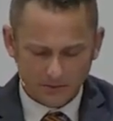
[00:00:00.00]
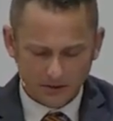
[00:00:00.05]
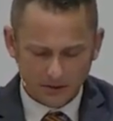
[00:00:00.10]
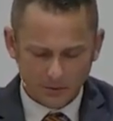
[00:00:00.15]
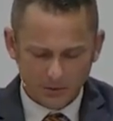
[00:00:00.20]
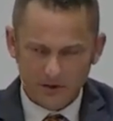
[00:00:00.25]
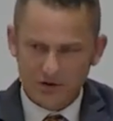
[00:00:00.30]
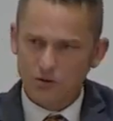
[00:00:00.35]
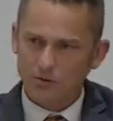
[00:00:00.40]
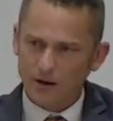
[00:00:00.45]

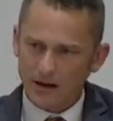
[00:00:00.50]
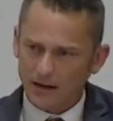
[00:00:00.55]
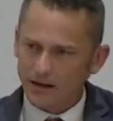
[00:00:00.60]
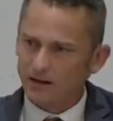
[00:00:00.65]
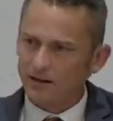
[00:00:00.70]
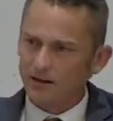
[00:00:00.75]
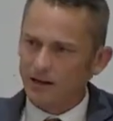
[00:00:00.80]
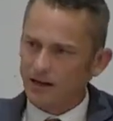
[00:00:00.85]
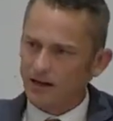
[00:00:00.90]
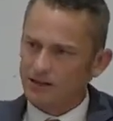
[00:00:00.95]
When you
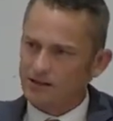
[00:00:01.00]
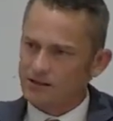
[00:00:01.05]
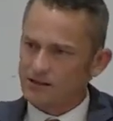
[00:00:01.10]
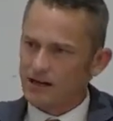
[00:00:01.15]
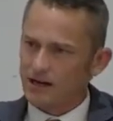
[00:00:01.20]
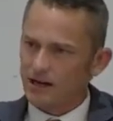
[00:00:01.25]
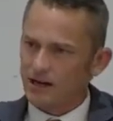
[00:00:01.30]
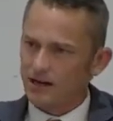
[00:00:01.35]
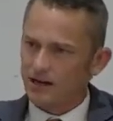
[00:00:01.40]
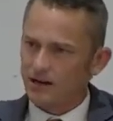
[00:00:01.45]
recognize
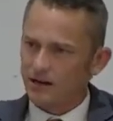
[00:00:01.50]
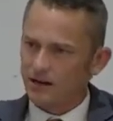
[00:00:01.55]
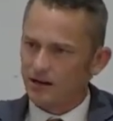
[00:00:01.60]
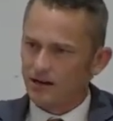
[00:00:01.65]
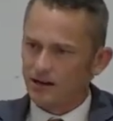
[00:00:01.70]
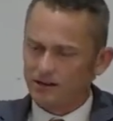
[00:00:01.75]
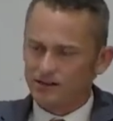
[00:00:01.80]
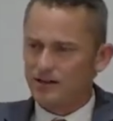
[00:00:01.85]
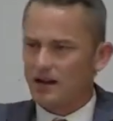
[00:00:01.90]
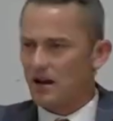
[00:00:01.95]
that
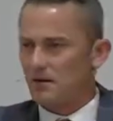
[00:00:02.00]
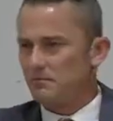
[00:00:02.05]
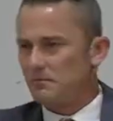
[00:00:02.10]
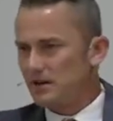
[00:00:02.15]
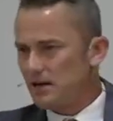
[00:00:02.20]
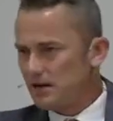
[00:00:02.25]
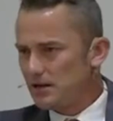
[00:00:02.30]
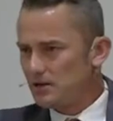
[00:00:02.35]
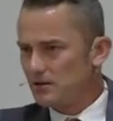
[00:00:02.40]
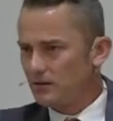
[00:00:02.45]
it's not
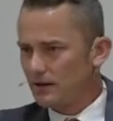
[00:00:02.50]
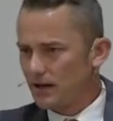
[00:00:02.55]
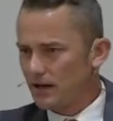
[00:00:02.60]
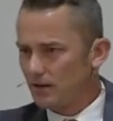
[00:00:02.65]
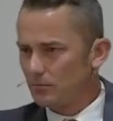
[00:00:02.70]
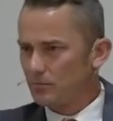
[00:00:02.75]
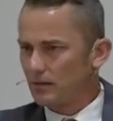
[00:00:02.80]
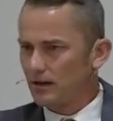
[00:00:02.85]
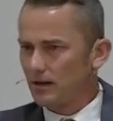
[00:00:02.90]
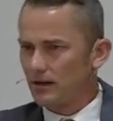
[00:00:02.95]
me doing
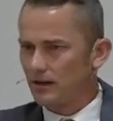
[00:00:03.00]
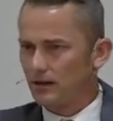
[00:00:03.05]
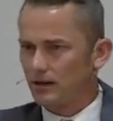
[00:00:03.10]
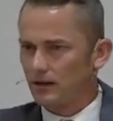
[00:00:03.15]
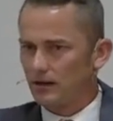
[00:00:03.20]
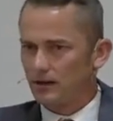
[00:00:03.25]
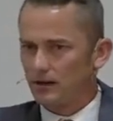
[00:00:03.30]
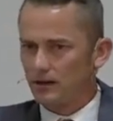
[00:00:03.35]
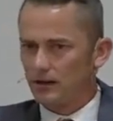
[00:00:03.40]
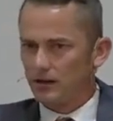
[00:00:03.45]
it, but
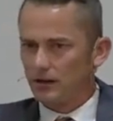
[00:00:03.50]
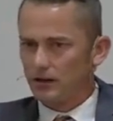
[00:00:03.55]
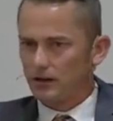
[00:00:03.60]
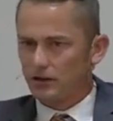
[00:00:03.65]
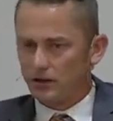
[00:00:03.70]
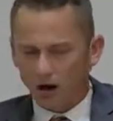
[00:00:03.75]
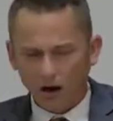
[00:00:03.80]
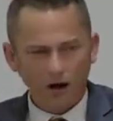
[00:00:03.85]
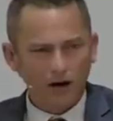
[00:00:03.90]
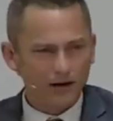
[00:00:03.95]

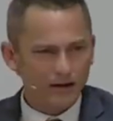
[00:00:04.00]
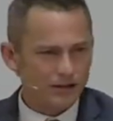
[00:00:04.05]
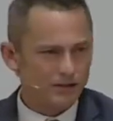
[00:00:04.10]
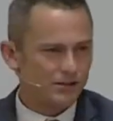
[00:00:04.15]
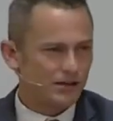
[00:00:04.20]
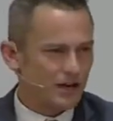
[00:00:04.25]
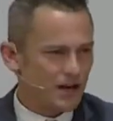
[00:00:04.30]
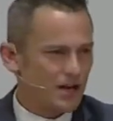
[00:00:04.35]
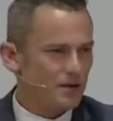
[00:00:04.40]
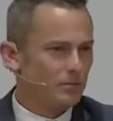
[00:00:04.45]
God
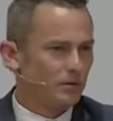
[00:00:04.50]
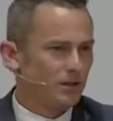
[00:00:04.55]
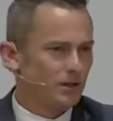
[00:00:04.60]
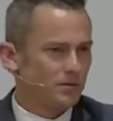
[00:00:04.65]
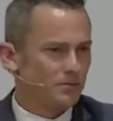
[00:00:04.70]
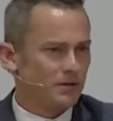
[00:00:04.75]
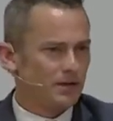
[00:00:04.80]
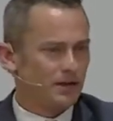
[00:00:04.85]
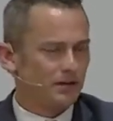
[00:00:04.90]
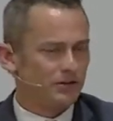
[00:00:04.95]
is
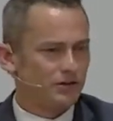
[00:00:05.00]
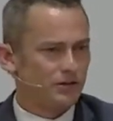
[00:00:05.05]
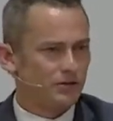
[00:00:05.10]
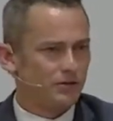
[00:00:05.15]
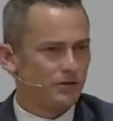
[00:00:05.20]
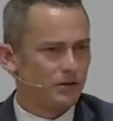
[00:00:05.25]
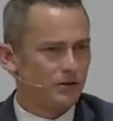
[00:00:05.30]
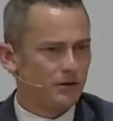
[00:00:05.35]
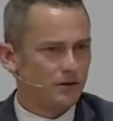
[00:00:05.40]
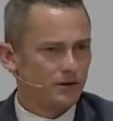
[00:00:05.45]
enabling me to